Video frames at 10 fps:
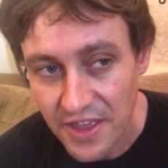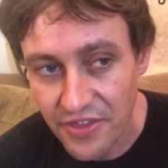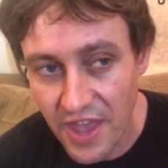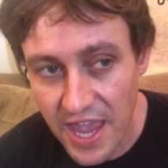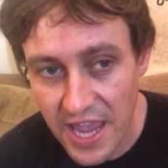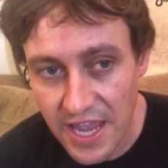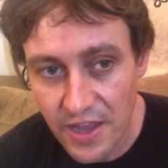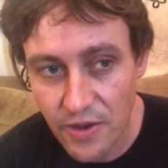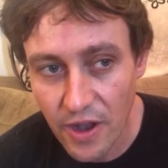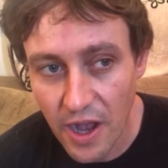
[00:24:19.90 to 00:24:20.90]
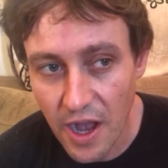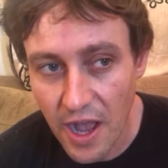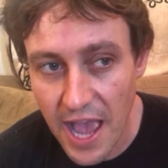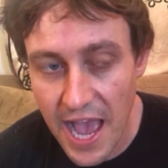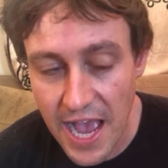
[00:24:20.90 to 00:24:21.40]
they uh,
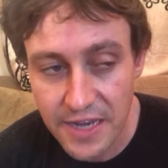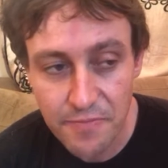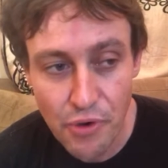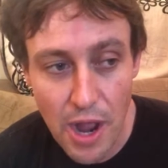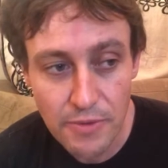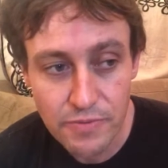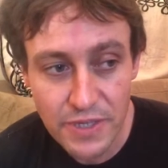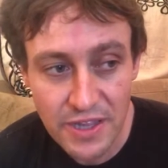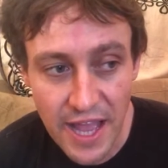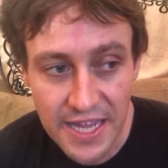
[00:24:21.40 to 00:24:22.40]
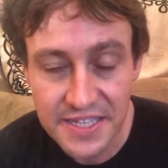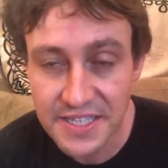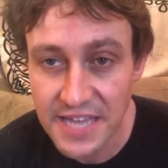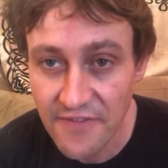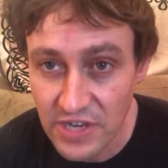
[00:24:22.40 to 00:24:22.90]
had probably like
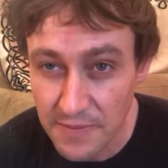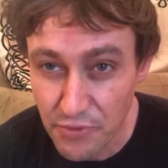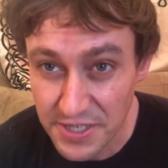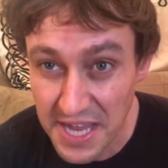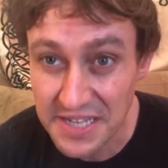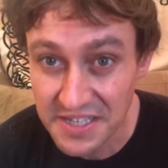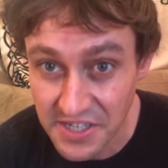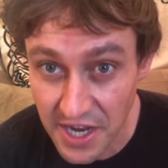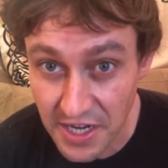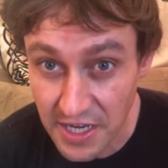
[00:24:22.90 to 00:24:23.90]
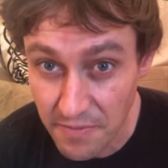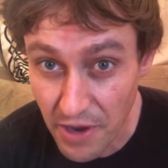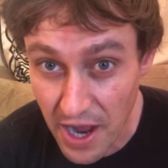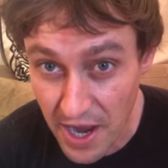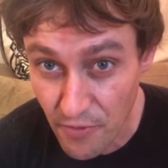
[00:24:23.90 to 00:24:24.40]
seventy percent studying
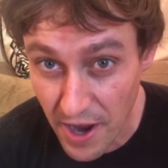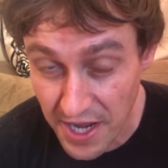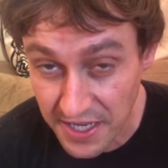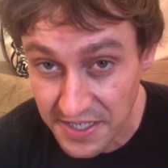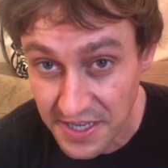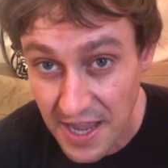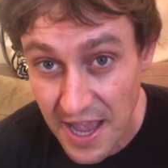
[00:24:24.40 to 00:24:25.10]
Baha'i writings